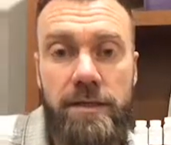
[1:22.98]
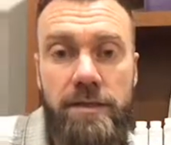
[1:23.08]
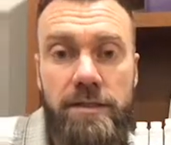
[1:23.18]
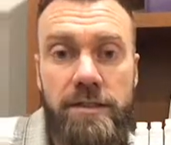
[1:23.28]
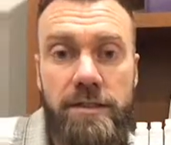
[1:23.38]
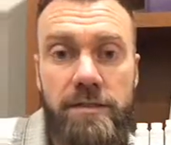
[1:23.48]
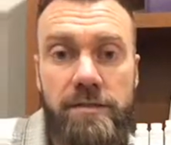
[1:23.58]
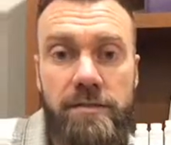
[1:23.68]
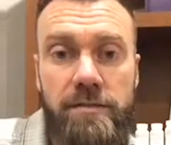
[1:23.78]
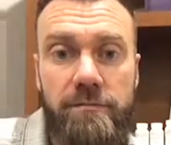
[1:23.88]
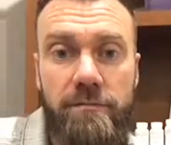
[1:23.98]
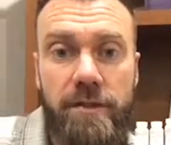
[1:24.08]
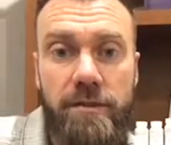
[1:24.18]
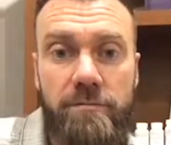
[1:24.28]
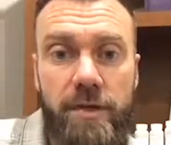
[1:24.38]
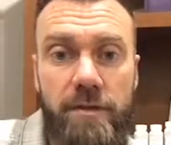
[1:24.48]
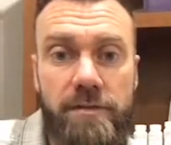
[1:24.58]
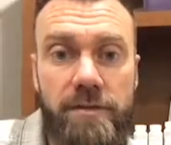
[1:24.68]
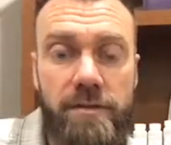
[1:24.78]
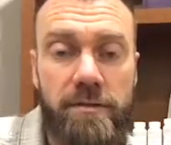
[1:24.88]
yeast, and
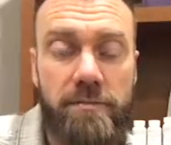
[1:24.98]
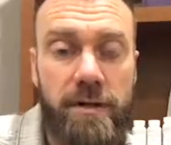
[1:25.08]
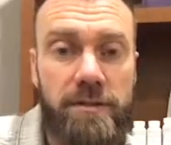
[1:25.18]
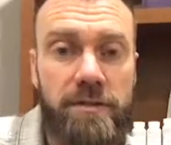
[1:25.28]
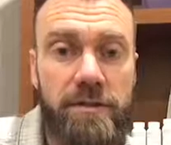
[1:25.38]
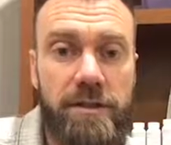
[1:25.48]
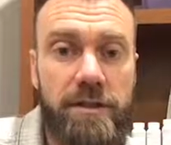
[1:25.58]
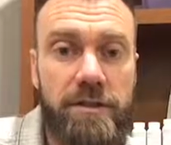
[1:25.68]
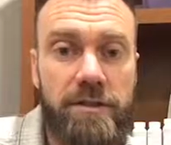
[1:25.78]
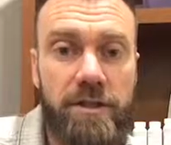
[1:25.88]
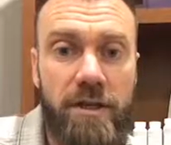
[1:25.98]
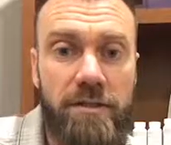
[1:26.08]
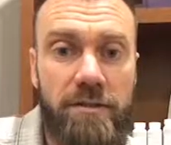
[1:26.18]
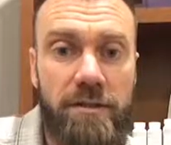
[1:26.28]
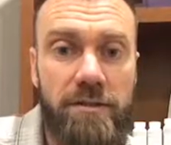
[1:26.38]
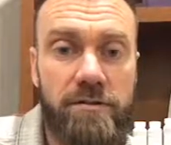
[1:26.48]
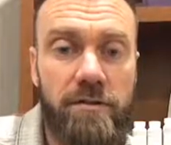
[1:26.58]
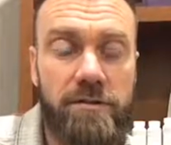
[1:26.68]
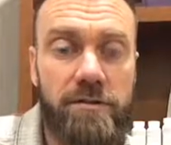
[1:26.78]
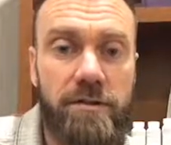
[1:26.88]
parasitic bacteria in the GI tract. It's
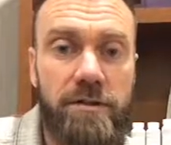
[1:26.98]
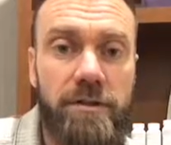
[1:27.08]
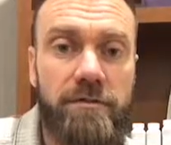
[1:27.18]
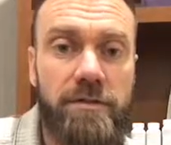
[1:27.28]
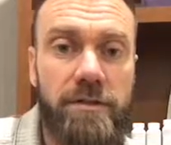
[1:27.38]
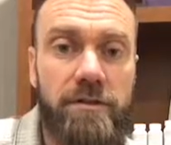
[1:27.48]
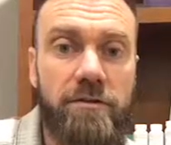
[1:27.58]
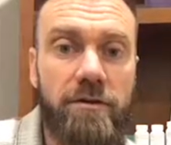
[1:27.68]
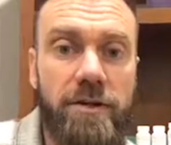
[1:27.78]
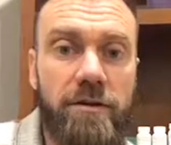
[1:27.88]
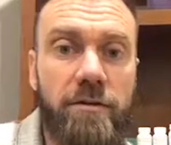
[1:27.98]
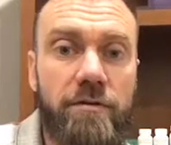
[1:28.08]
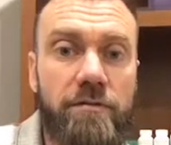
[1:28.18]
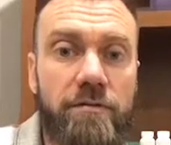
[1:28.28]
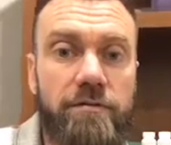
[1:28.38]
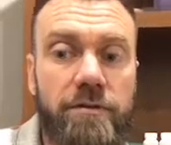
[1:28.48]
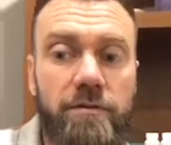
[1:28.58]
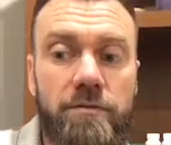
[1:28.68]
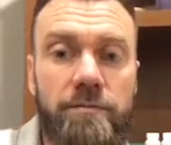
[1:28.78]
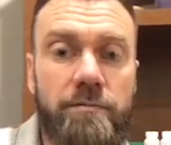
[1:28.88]
also going to give us a great
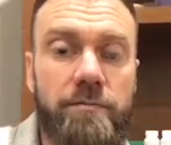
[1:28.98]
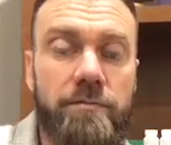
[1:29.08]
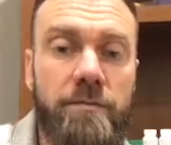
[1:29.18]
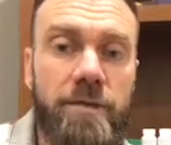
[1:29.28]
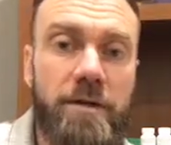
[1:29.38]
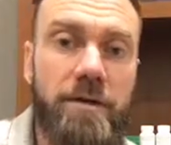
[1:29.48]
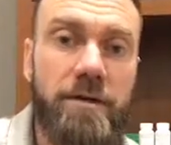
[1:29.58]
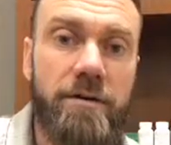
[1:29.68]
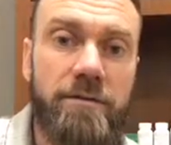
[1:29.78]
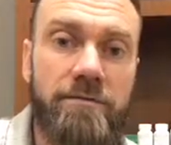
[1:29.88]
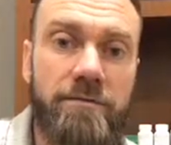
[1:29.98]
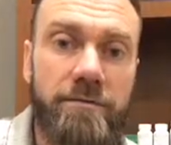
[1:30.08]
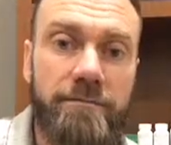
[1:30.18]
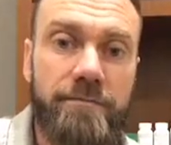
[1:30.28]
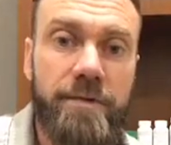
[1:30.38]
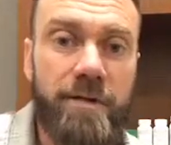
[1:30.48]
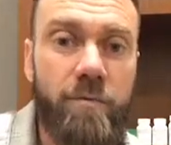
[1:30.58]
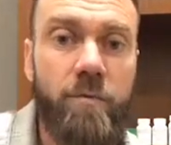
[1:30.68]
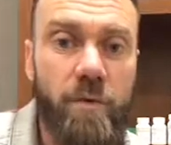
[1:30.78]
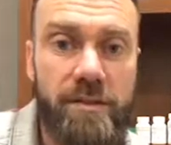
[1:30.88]
overview of kind
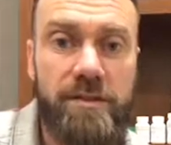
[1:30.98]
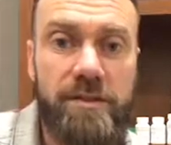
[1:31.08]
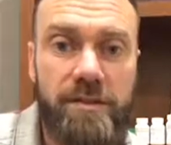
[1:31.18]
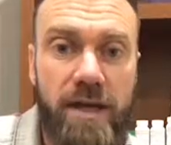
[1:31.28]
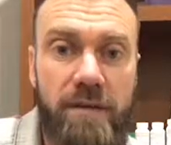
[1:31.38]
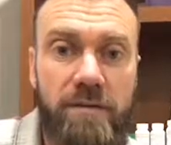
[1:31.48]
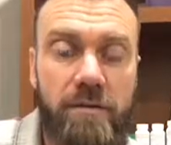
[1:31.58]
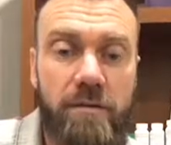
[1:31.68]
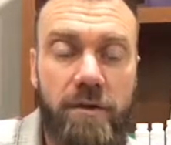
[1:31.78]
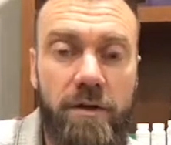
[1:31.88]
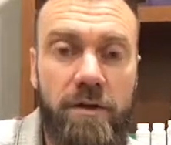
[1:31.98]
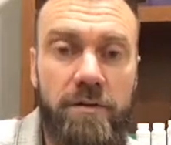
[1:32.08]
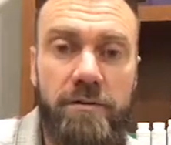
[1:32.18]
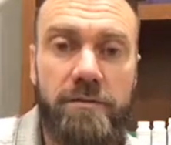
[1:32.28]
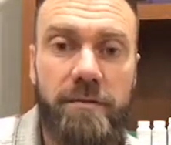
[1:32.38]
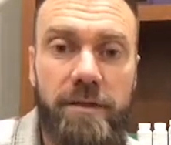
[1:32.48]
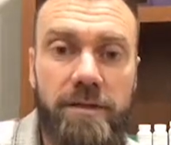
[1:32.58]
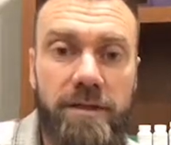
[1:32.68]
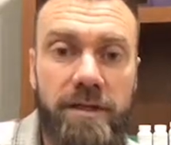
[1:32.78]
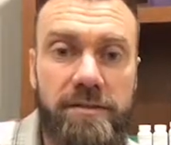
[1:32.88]
of what's exactly going on in the small
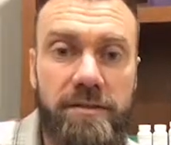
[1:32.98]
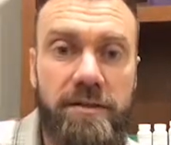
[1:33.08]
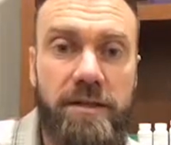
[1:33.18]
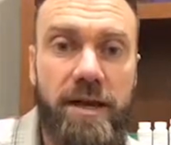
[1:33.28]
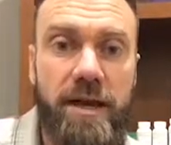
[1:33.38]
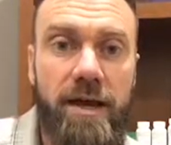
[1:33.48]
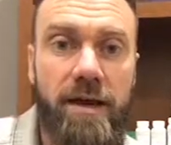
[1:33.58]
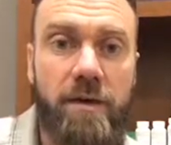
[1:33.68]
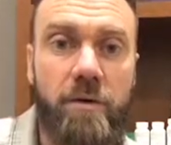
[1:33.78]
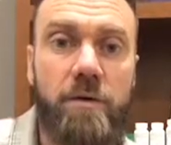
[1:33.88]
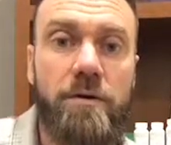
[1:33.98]
intestine and how